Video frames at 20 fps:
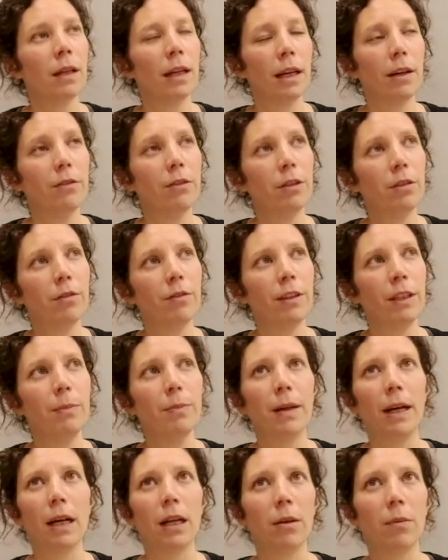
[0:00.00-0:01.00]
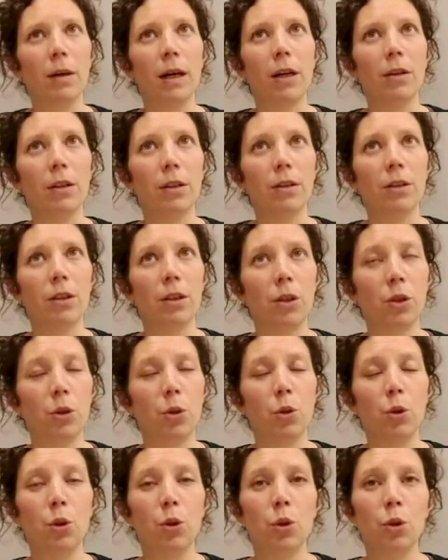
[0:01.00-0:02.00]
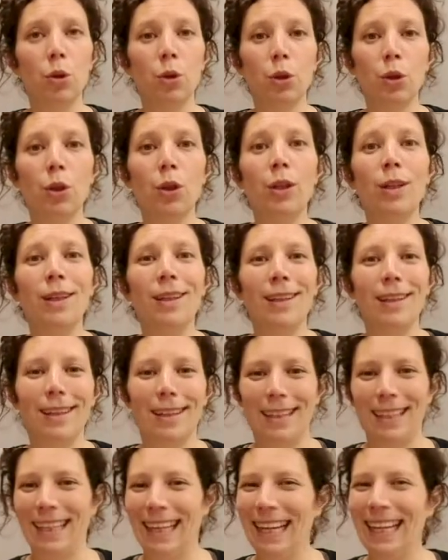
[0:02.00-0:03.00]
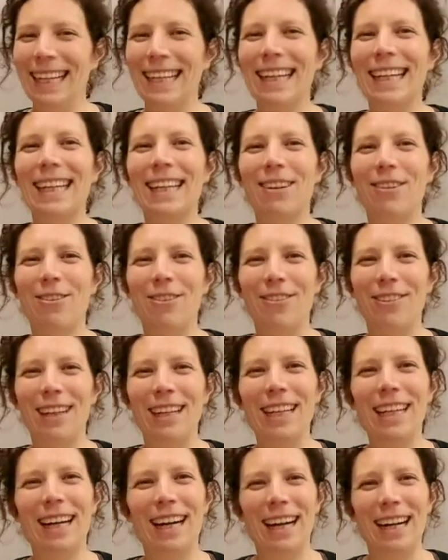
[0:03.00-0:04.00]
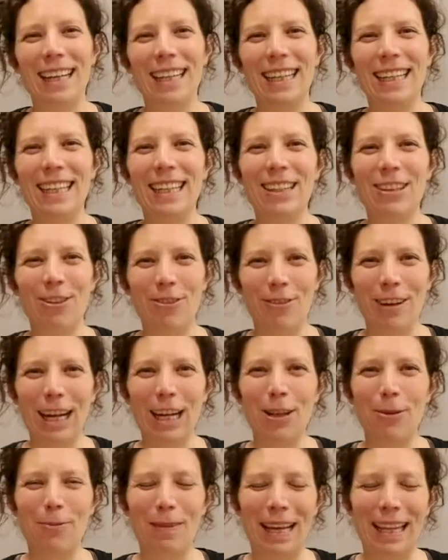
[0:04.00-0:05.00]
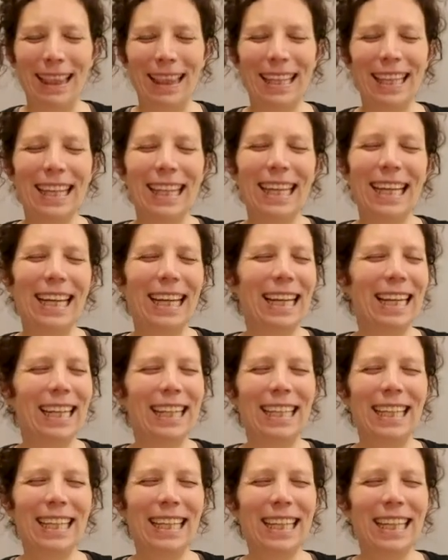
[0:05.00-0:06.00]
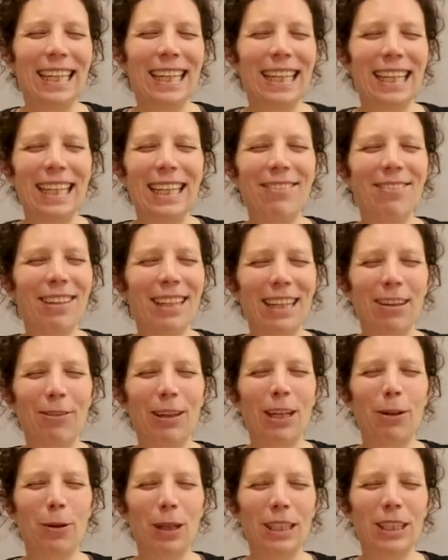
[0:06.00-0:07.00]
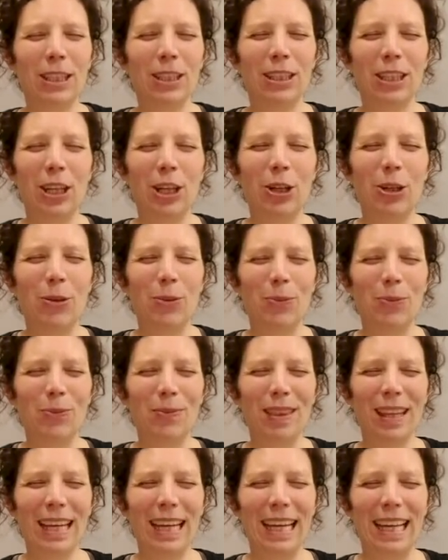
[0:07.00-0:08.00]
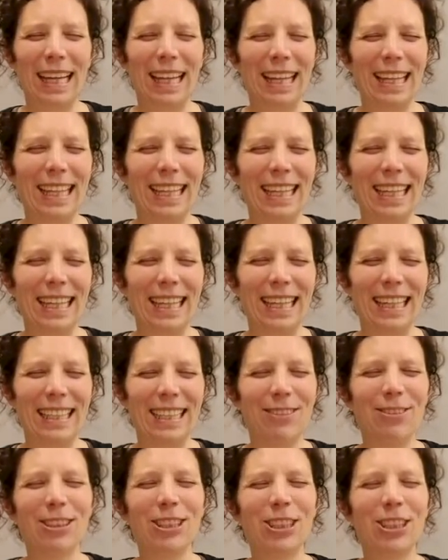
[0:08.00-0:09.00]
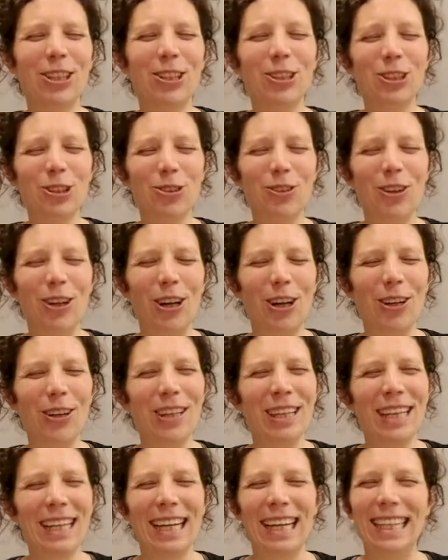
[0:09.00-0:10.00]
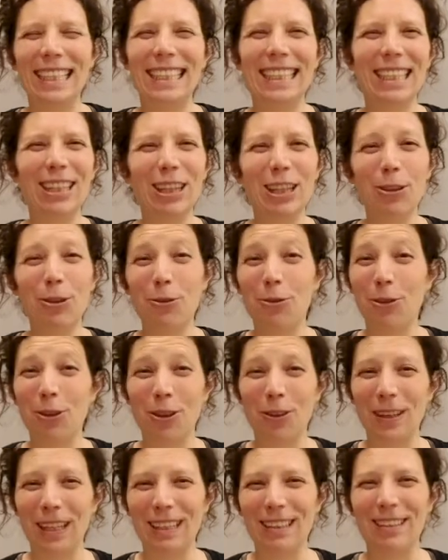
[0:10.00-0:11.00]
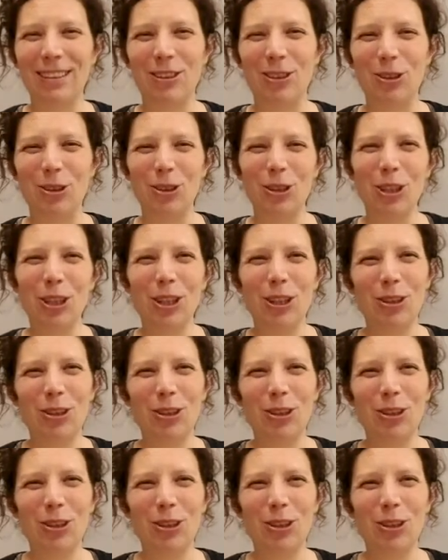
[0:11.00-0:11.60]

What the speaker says: have some feedback about it. So again, I can really highly recommend it. And even when I was at home and it was so strong, I still look forward to